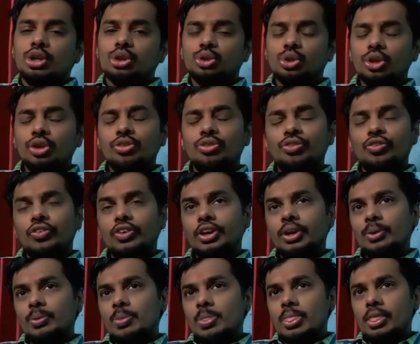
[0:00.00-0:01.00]
So if
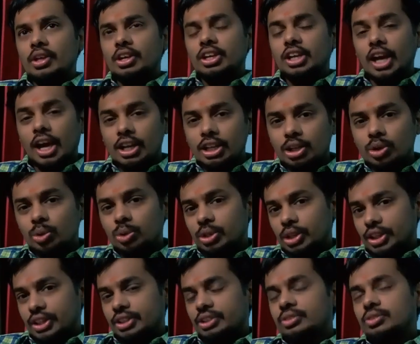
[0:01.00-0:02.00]
we
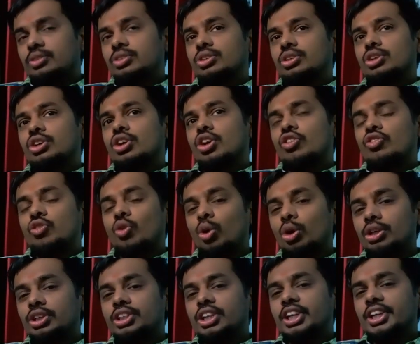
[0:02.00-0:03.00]
calculate
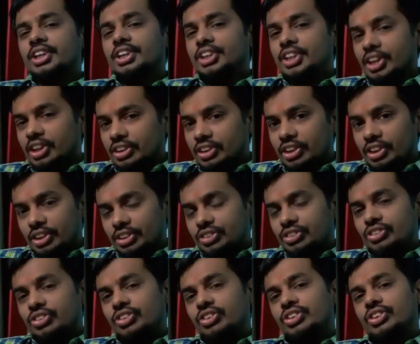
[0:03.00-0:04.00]
14
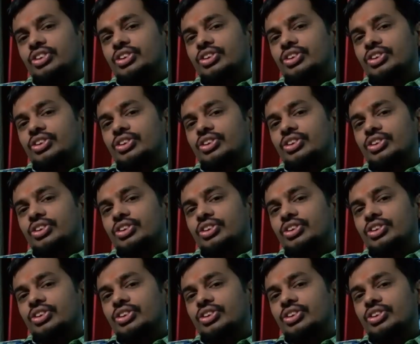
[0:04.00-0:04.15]
degrees